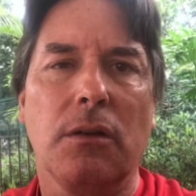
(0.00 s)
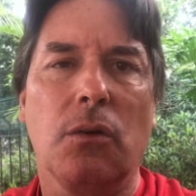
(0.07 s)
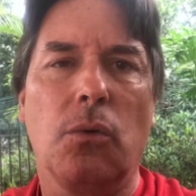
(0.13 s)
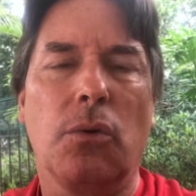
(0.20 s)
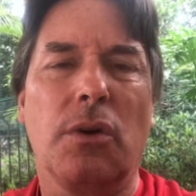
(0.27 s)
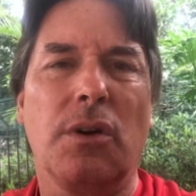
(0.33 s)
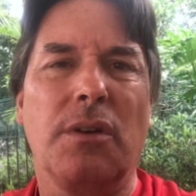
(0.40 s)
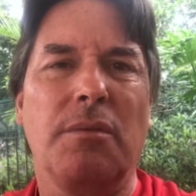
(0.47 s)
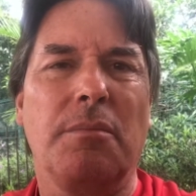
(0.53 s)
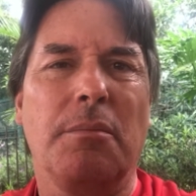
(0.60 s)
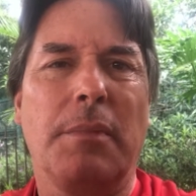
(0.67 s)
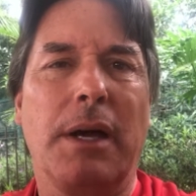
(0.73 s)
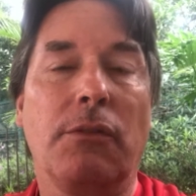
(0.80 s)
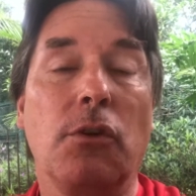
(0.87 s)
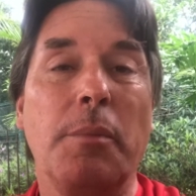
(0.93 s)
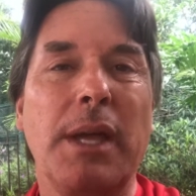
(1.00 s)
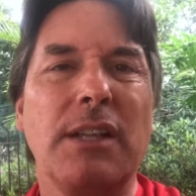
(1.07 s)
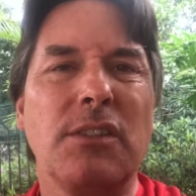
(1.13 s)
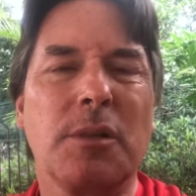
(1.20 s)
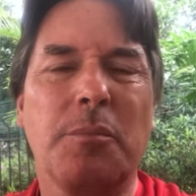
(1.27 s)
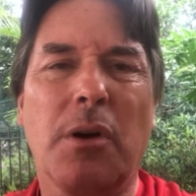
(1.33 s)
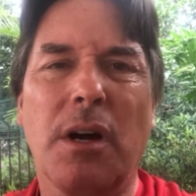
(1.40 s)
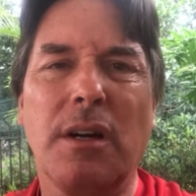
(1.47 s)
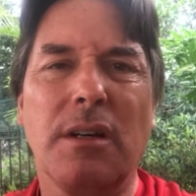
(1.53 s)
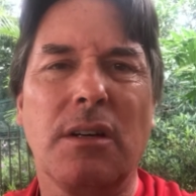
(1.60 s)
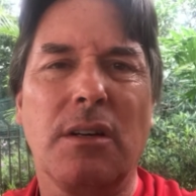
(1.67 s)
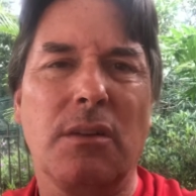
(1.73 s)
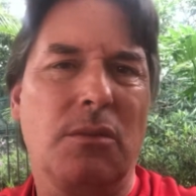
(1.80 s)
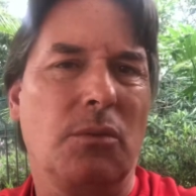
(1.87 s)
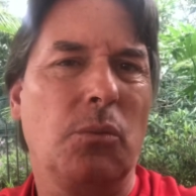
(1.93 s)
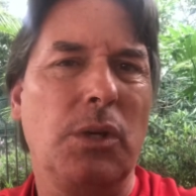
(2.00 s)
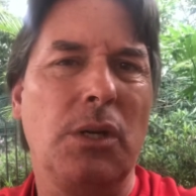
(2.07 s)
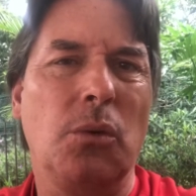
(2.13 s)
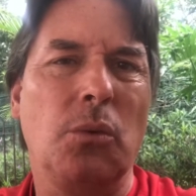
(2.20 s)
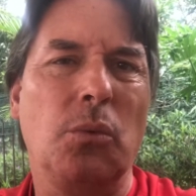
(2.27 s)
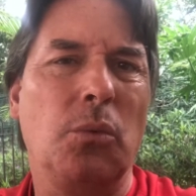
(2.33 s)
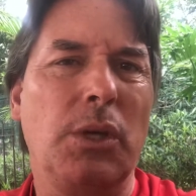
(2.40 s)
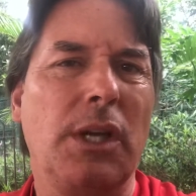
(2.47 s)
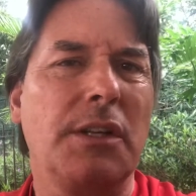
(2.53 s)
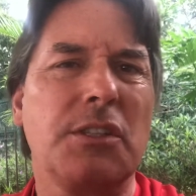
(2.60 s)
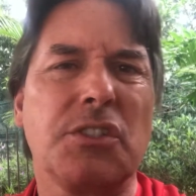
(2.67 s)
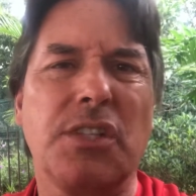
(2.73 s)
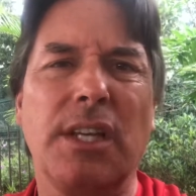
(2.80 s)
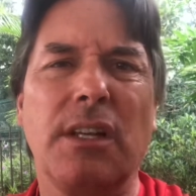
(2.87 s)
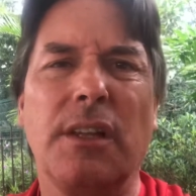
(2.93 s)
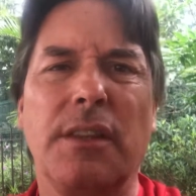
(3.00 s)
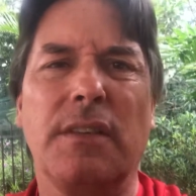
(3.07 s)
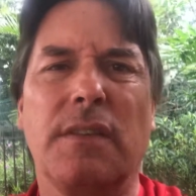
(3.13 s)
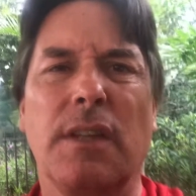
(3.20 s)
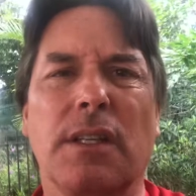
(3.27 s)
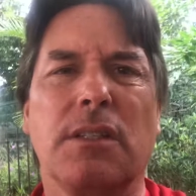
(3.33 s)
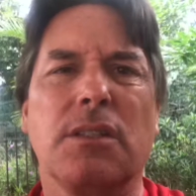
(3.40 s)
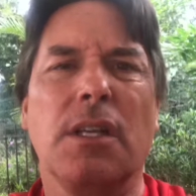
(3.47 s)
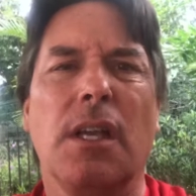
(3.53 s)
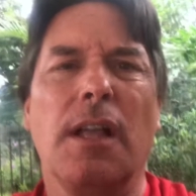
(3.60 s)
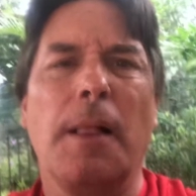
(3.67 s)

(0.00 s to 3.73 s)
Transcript: or my romantic partner. We, we understand all these things.